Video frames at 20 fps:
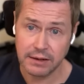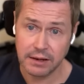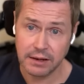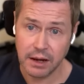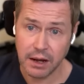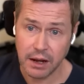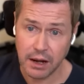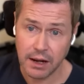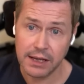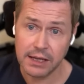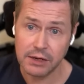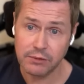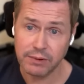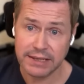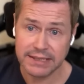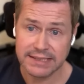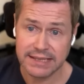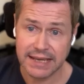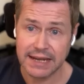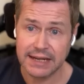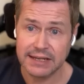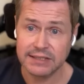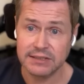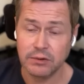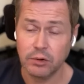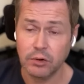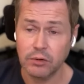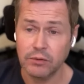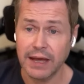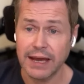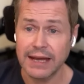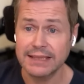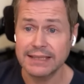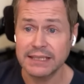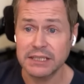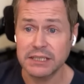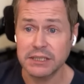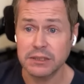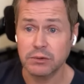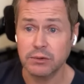higher rate tax on that
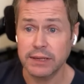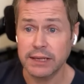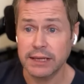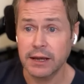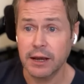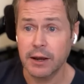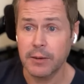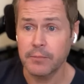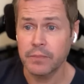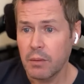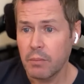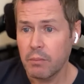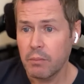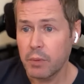additional income.